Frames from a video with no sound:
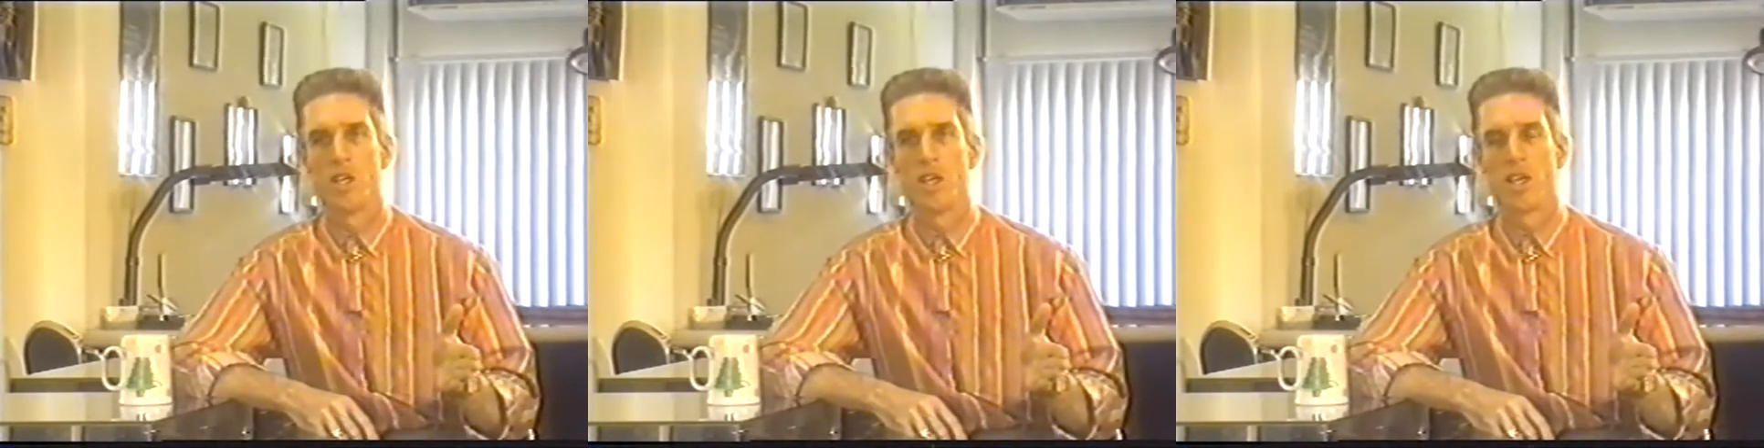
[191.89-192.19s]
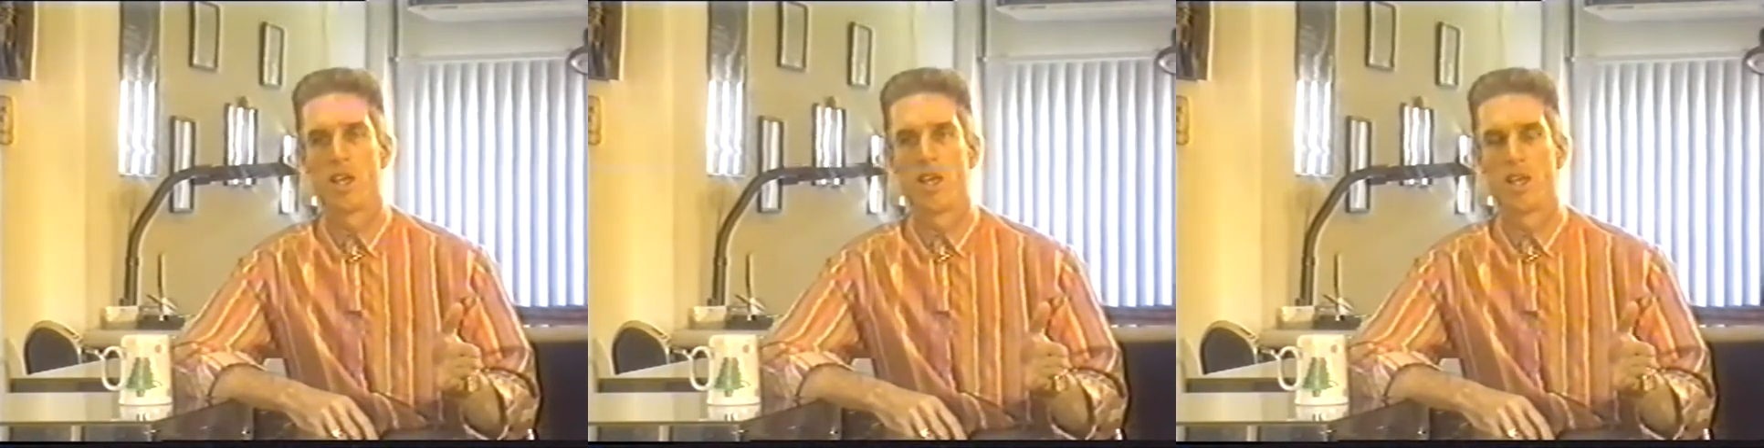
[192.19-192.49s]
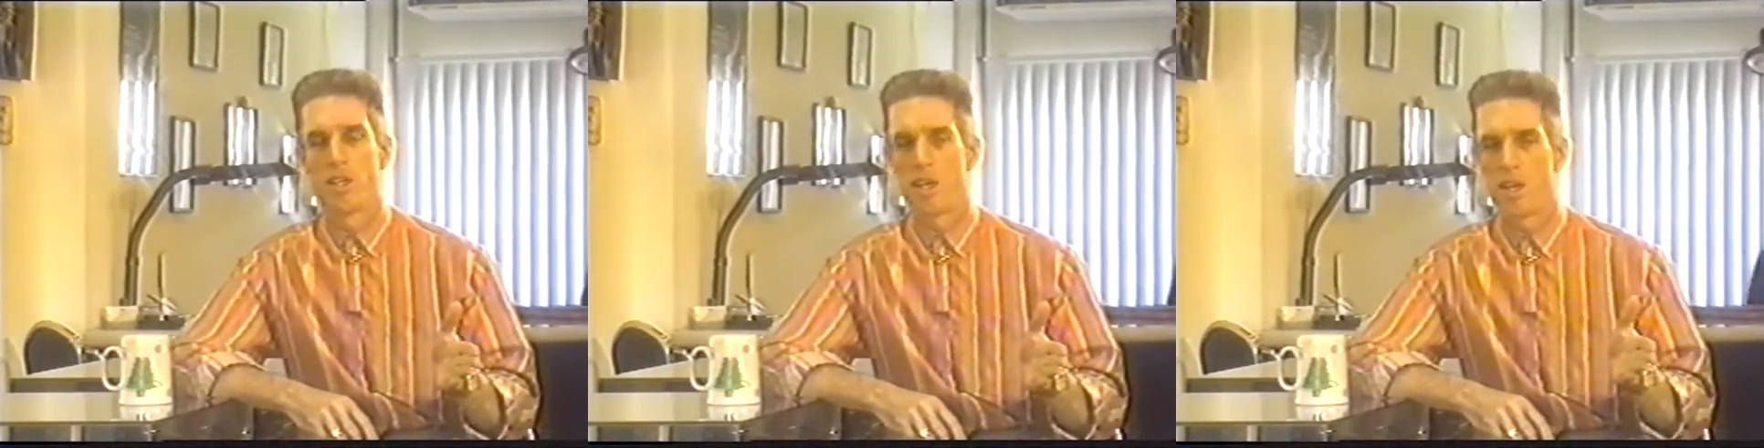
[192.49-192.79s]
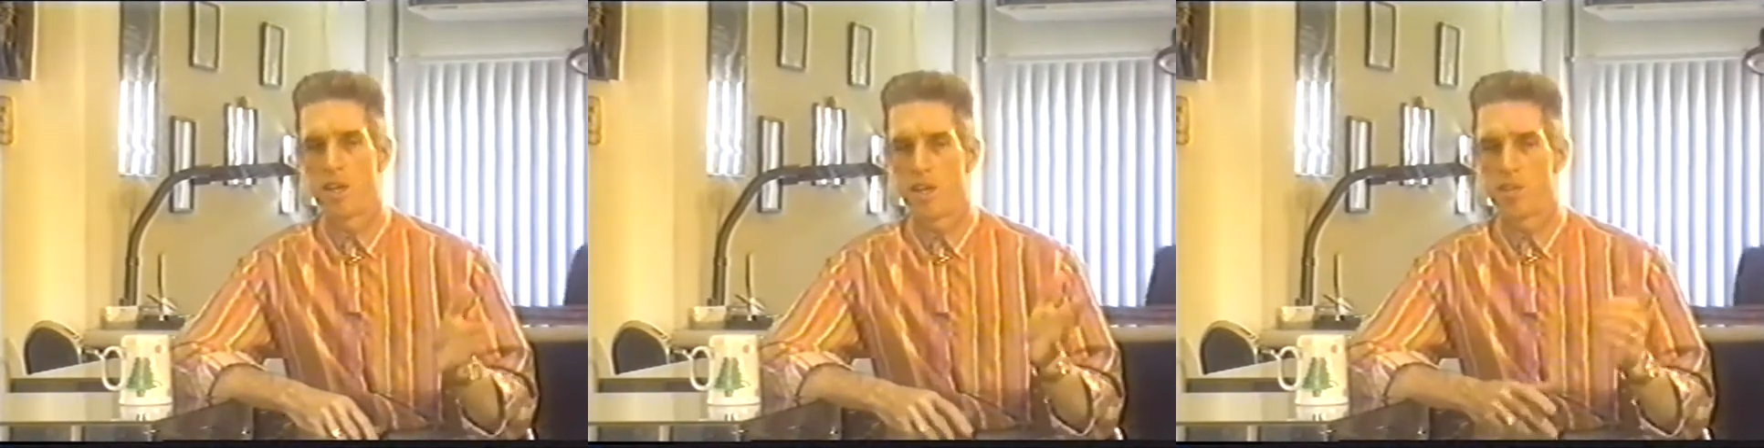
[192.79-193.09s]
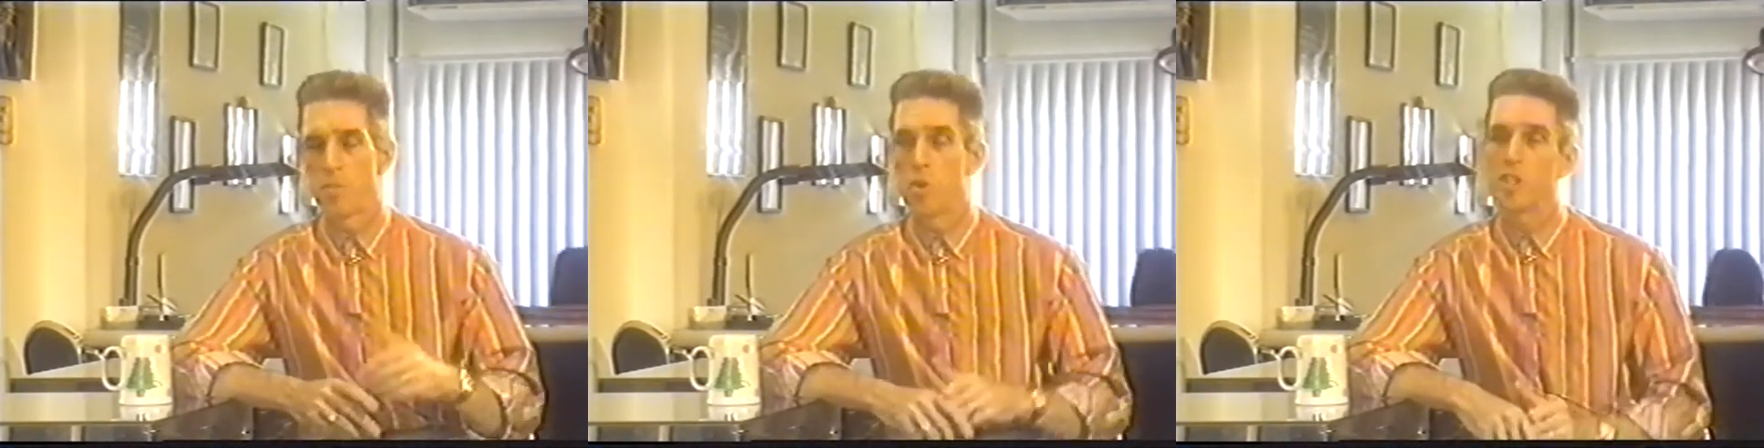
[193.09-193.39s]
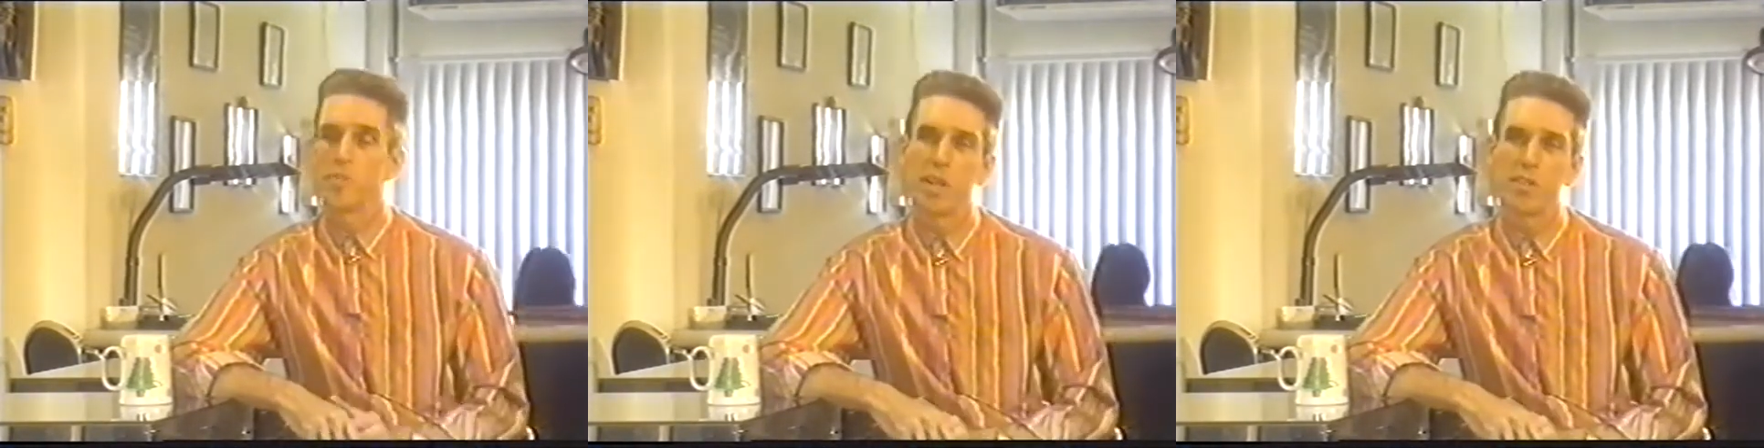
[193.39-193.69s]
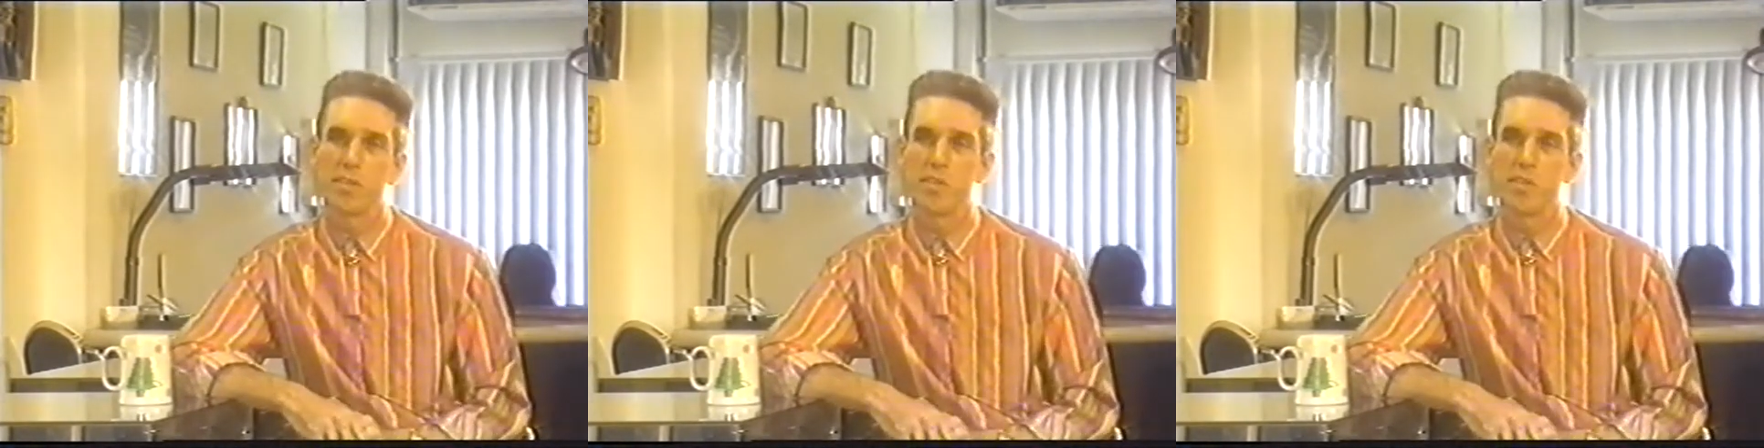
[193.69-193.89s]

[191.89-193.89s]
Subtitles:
and they're more expensive.